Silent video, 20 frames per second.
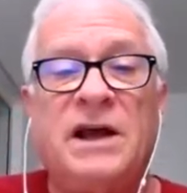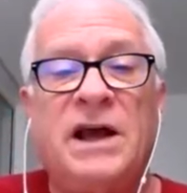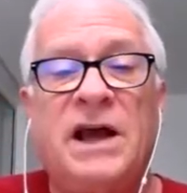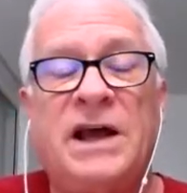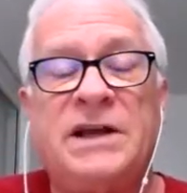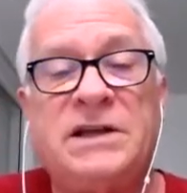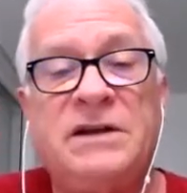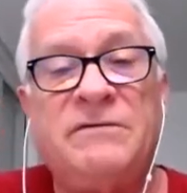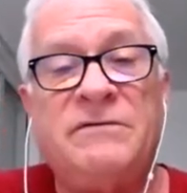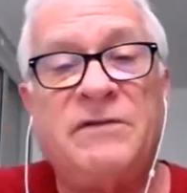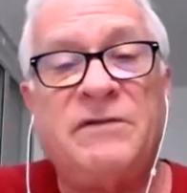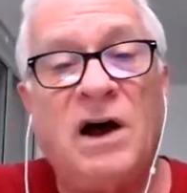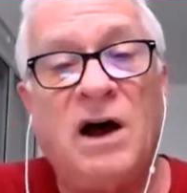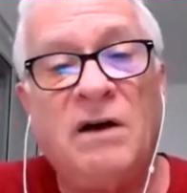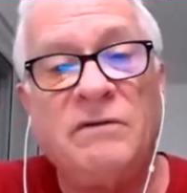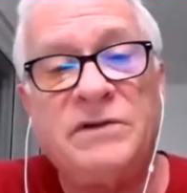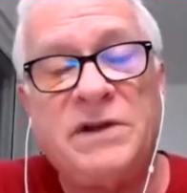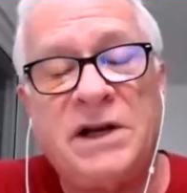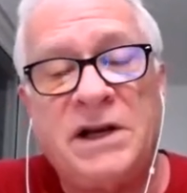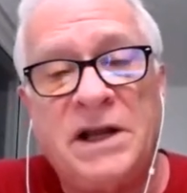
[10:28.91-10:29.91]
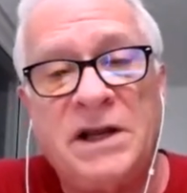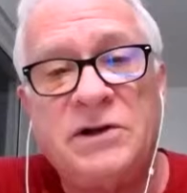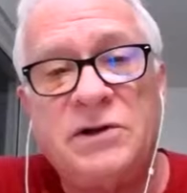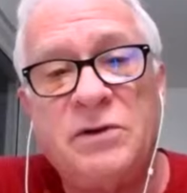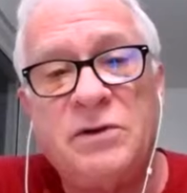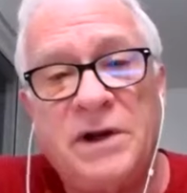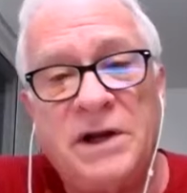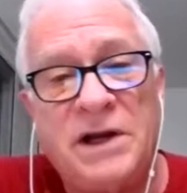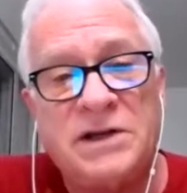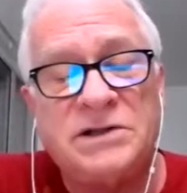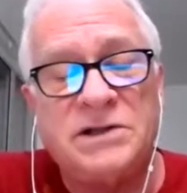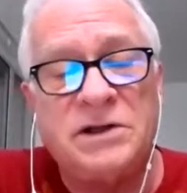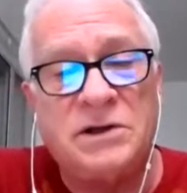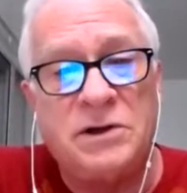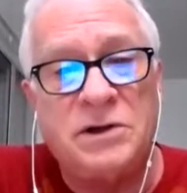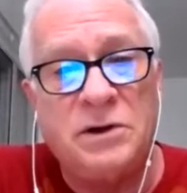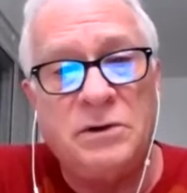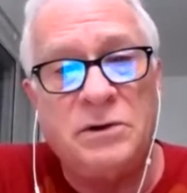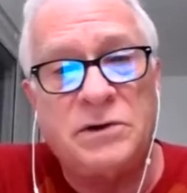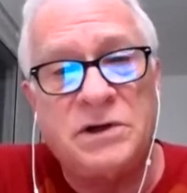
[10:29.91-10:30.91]
has evolved it into an
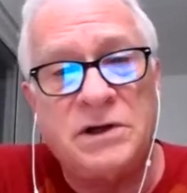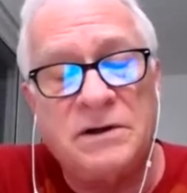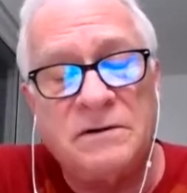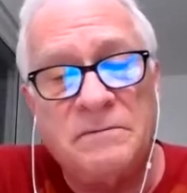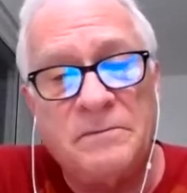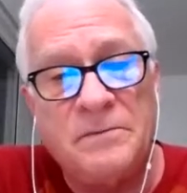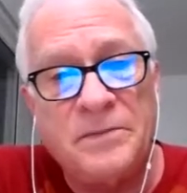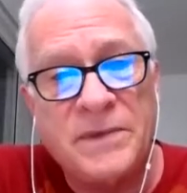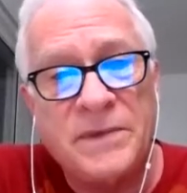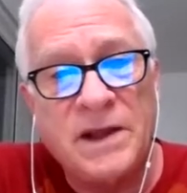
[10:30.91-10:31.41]
institution